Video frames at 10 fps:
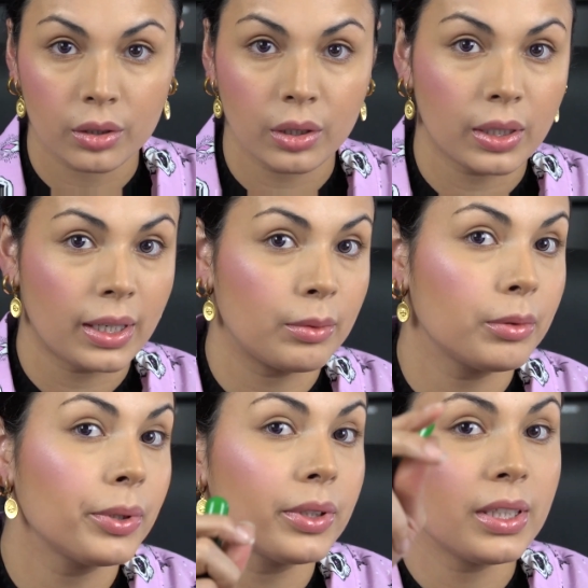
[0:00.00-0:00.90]
And I will
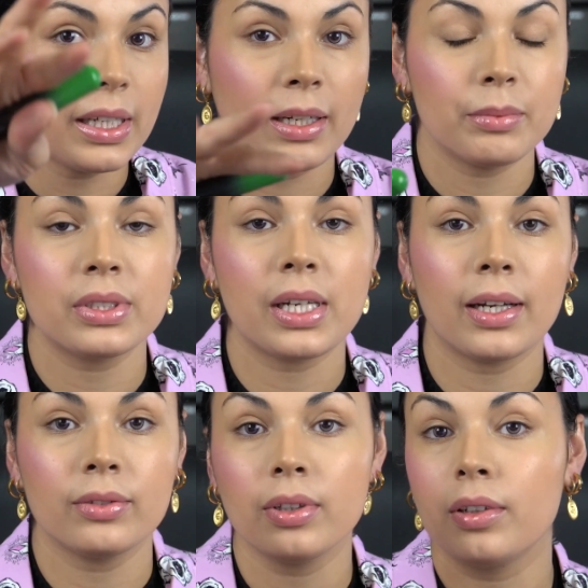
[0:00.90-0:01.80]
put the names
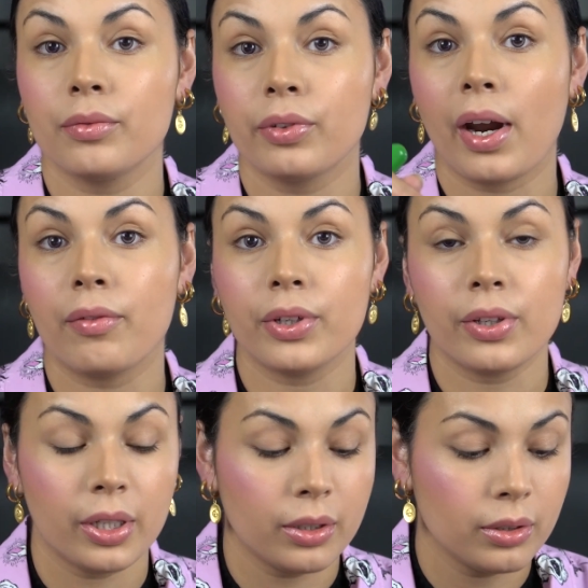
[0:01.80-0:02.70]
down for
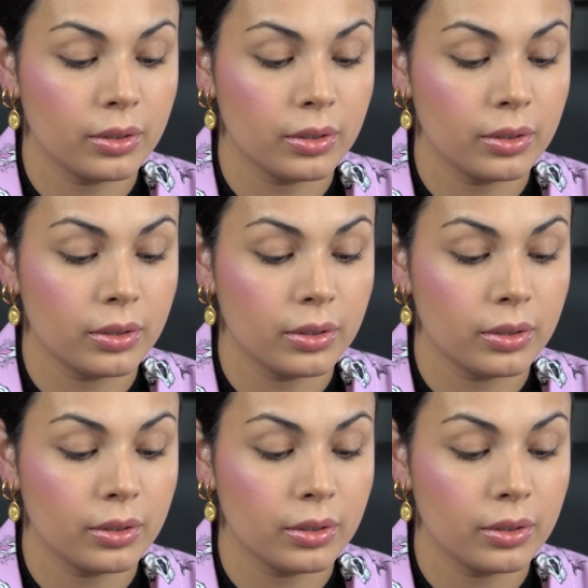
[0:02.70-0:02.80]
everything